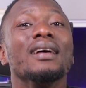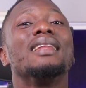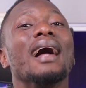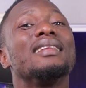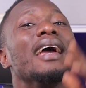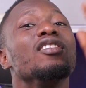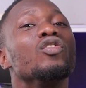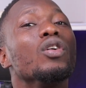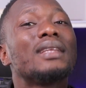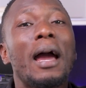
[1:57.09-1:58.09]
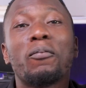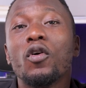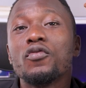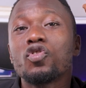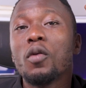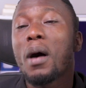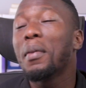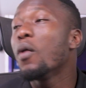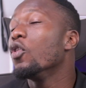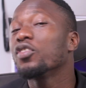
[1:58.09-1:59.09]
that there is no type of job
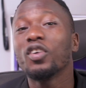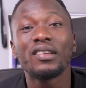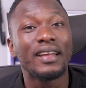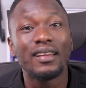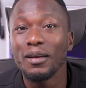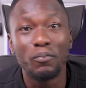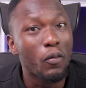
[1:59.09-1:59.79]
Baba was not sending